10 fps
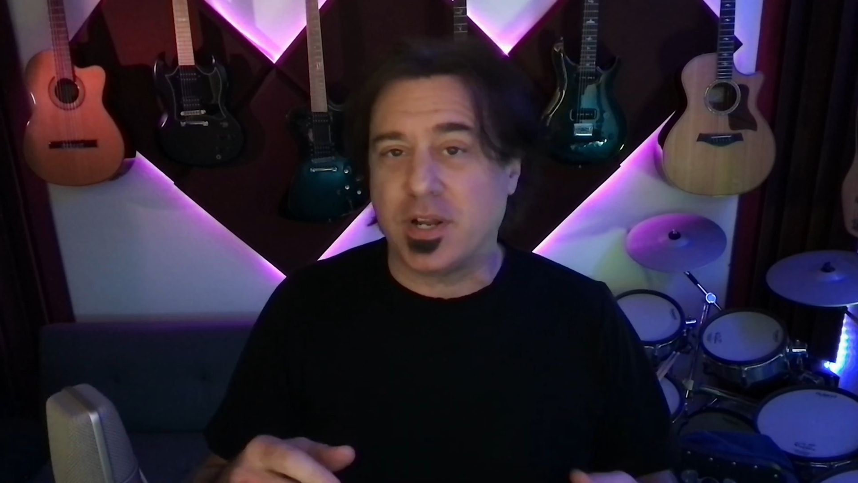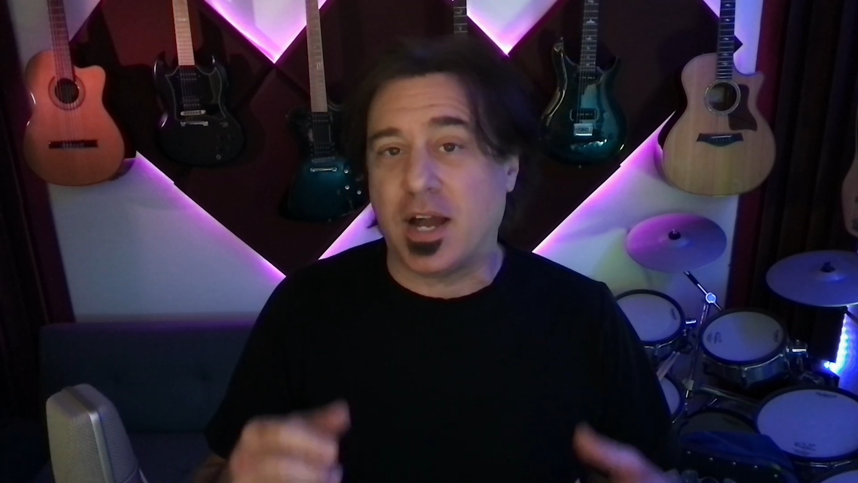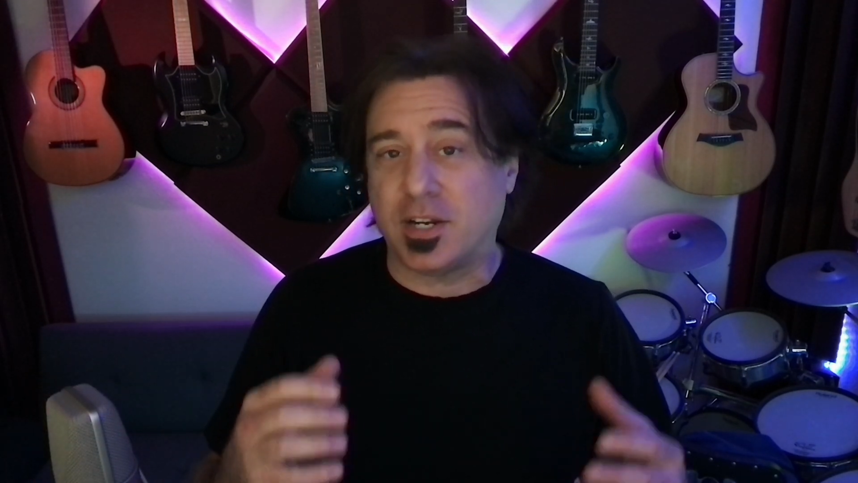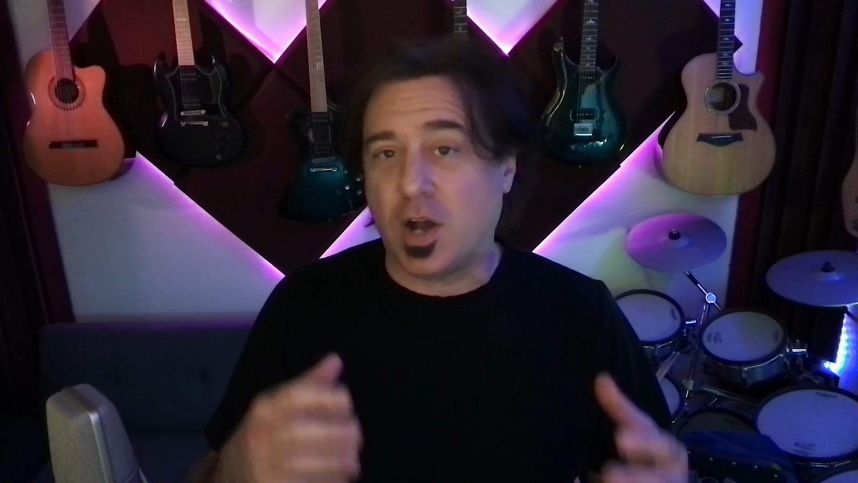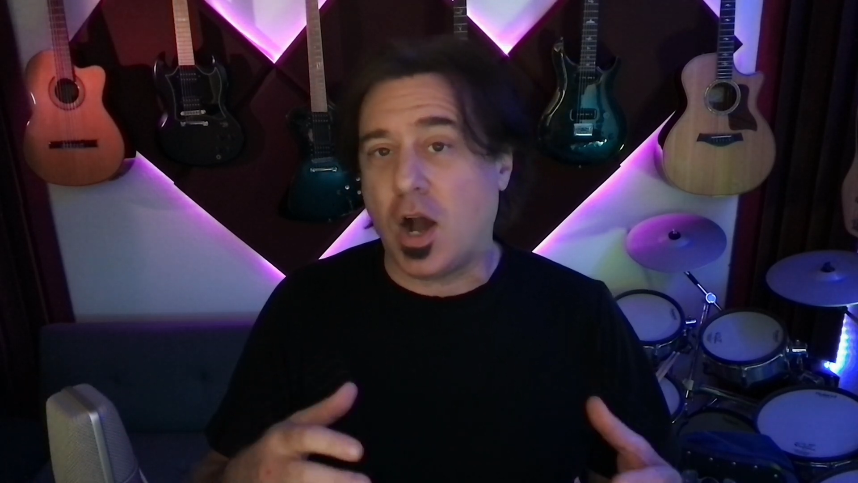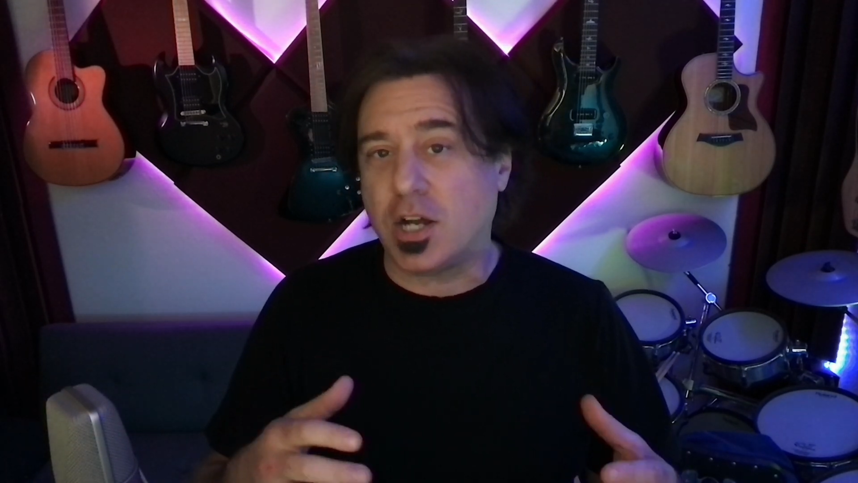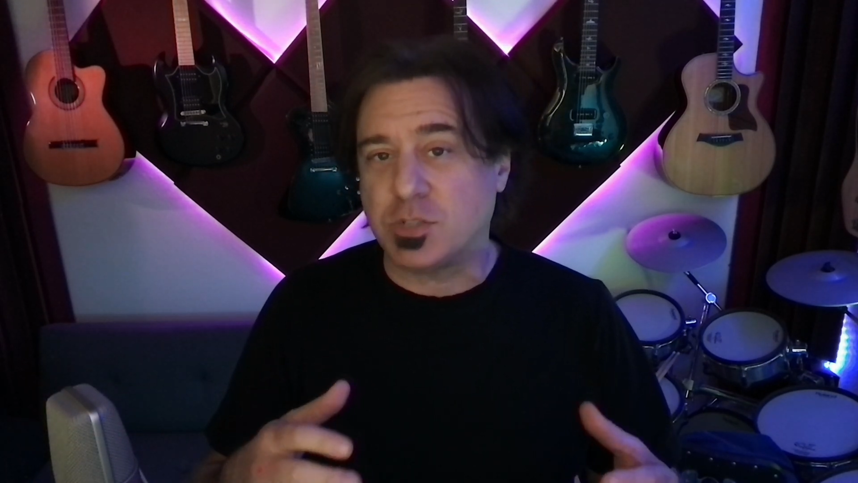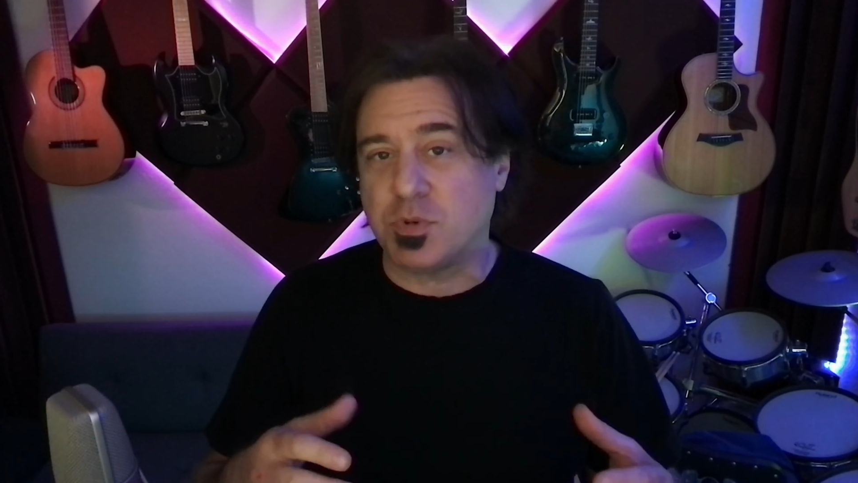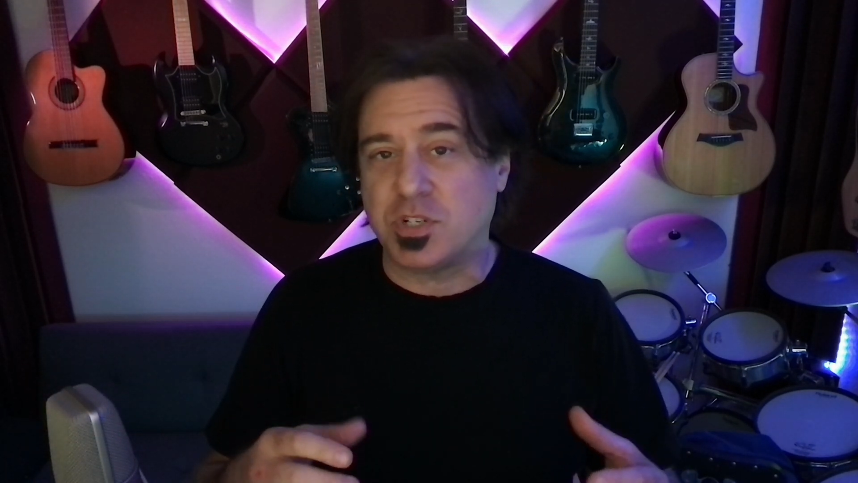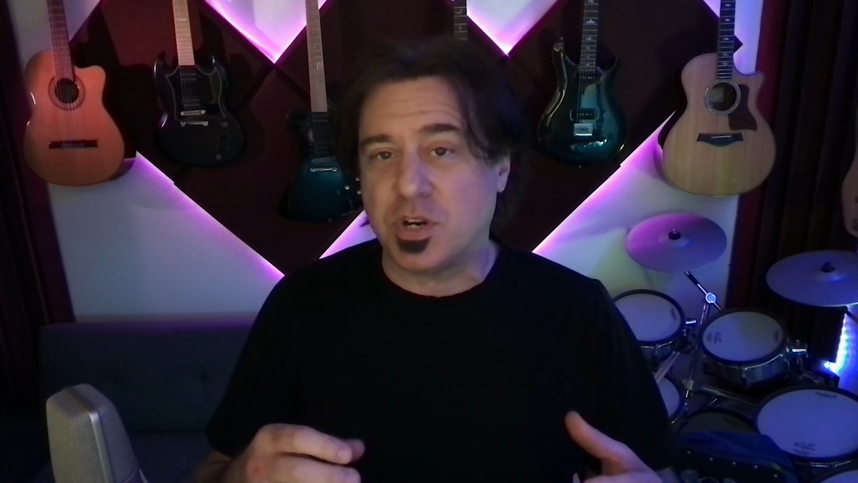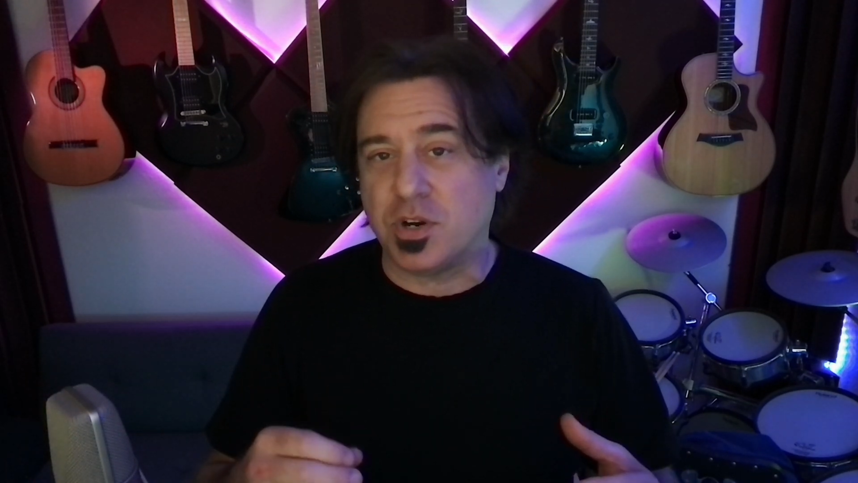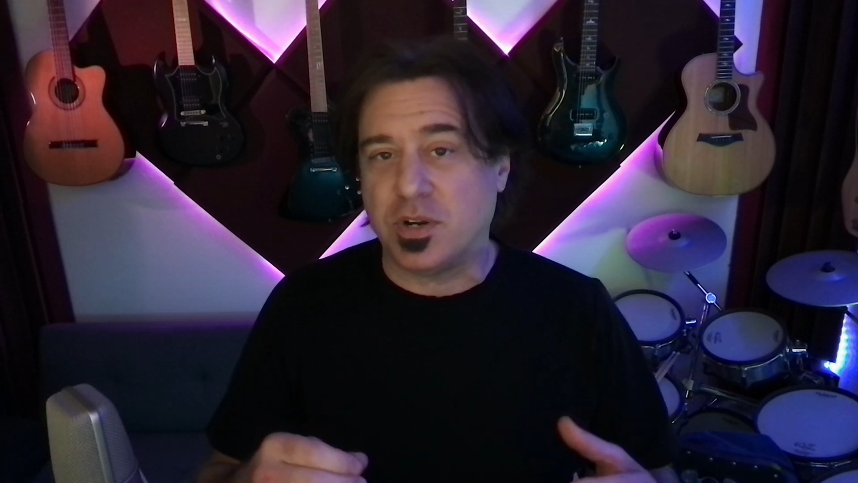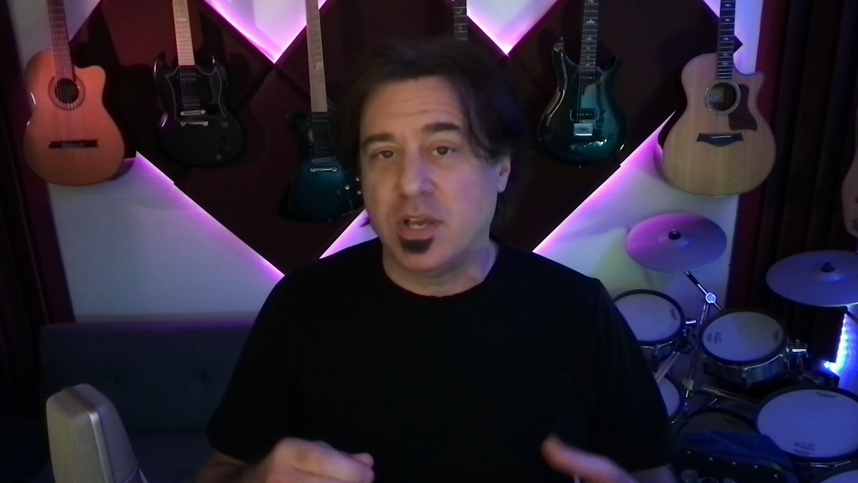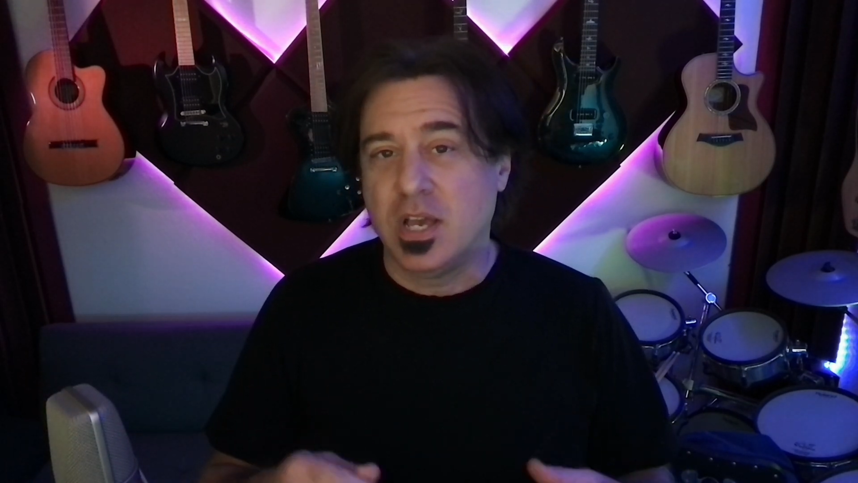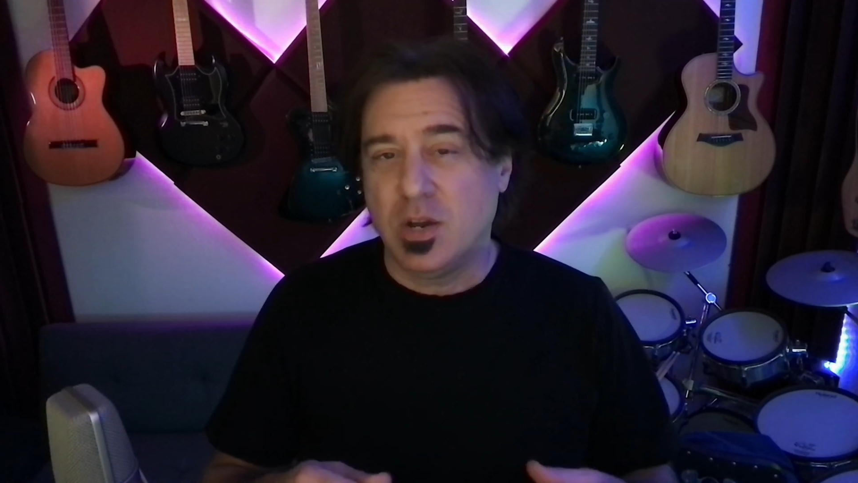on an aux return,